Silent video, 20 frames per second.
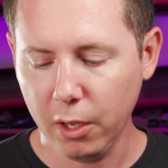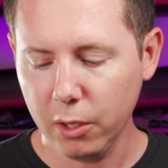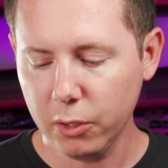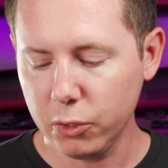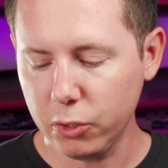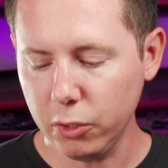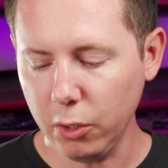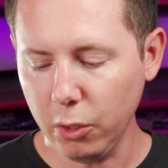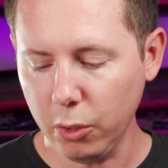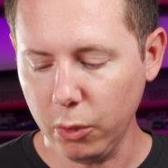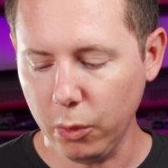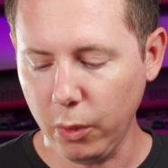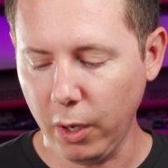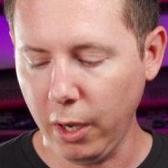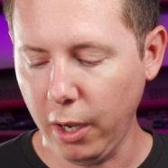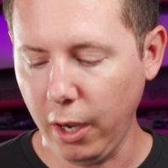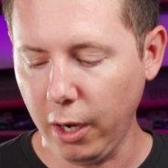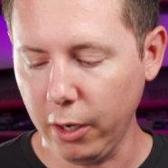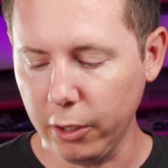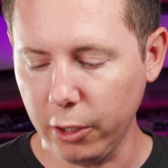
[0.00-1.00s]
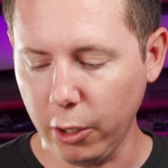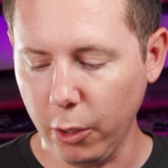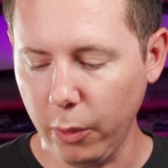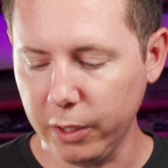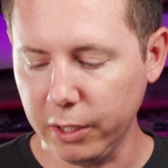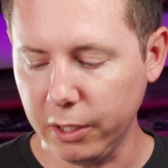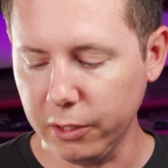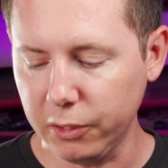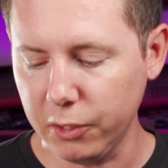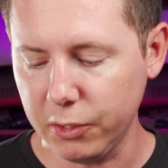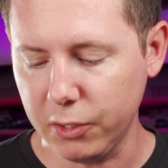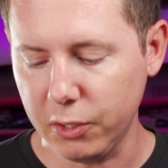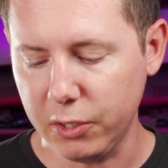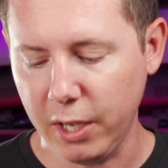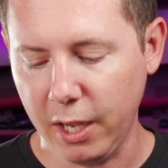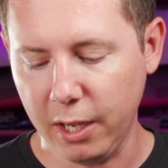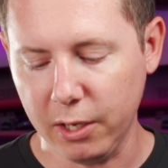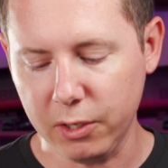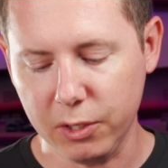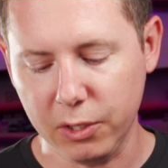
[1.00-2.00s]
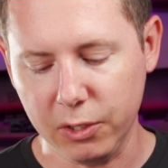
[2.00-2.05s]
So I'm going to go ahead and get this attached.